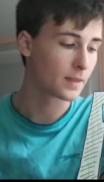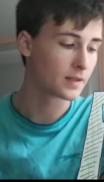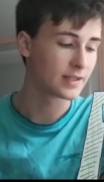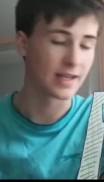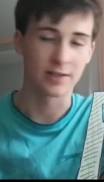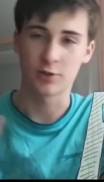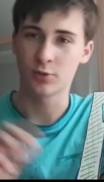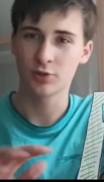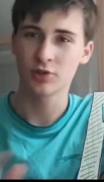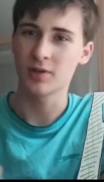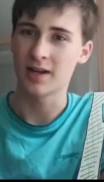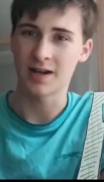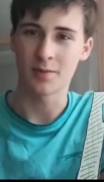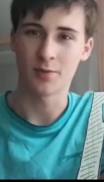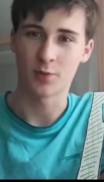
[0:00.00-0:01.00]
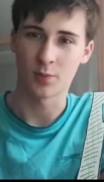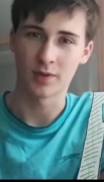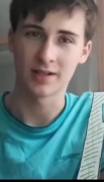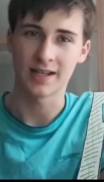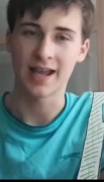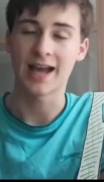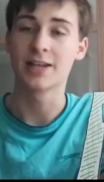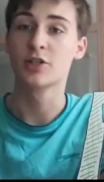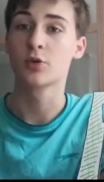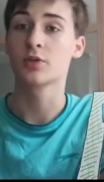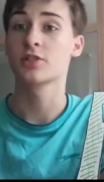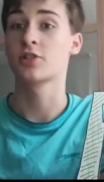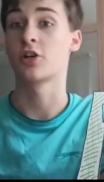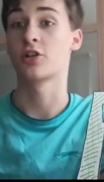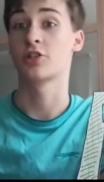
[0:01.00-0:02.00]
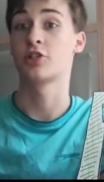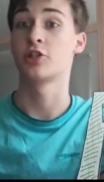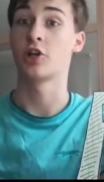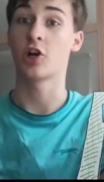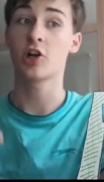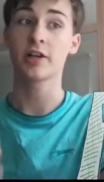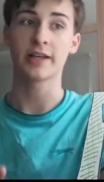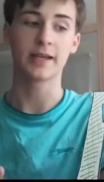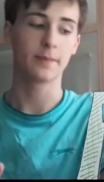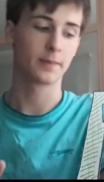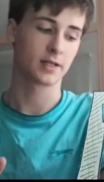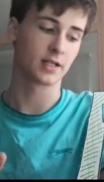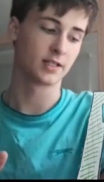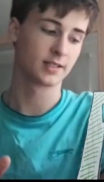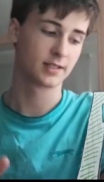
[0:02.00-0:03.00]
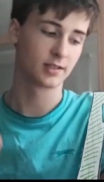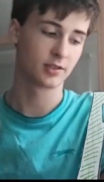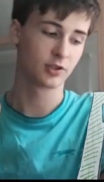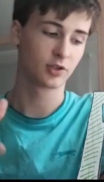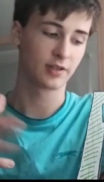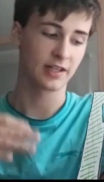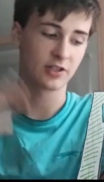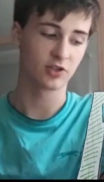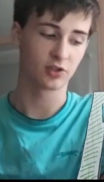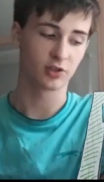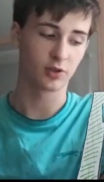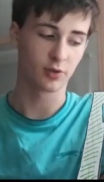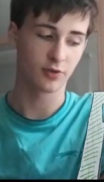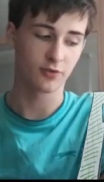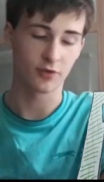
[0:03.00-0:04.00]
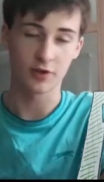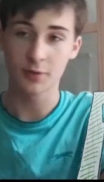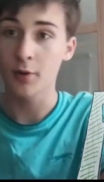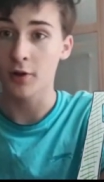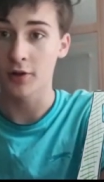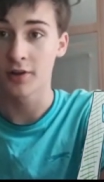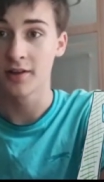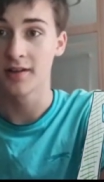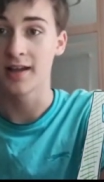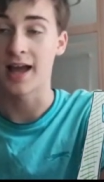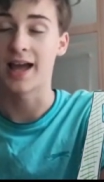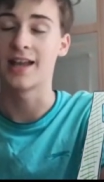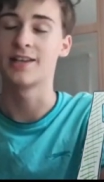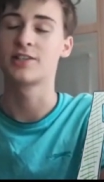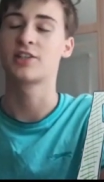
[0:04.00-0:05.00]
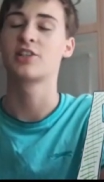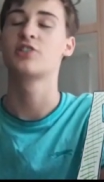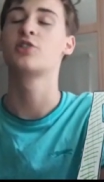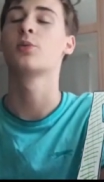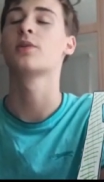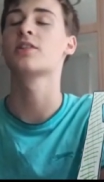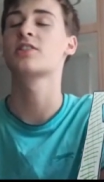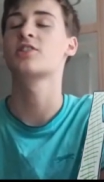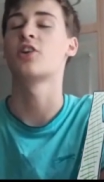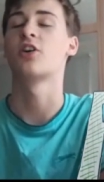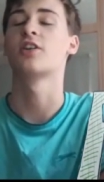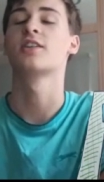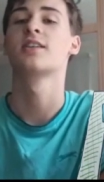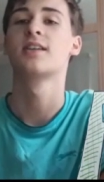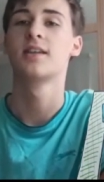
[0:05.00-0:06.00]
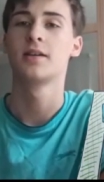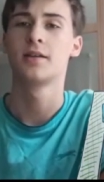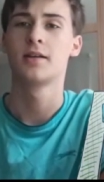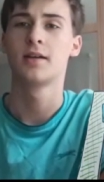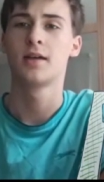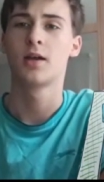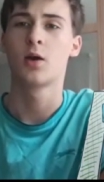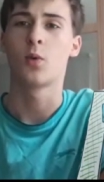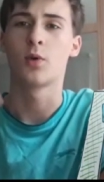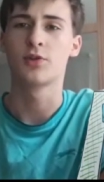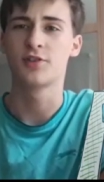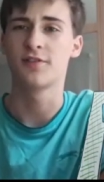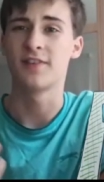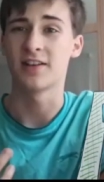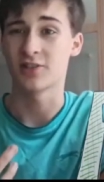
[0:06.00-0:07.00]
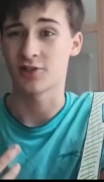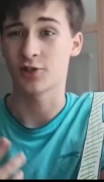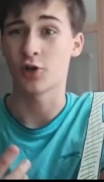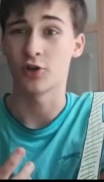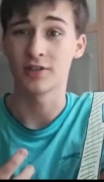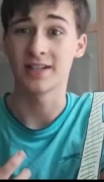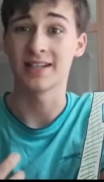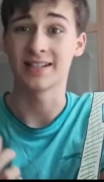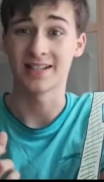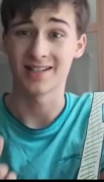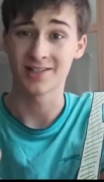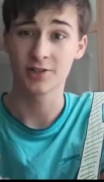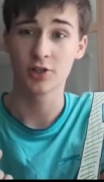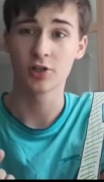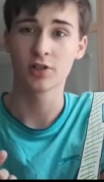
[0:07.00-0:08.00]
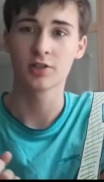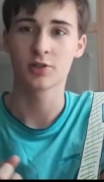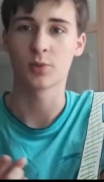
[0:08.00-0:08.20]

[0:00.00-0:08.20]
Yeah, don't do any more in 1 day, and don't start too early because you'll go through them all, and because you want to start once you finish the content in school.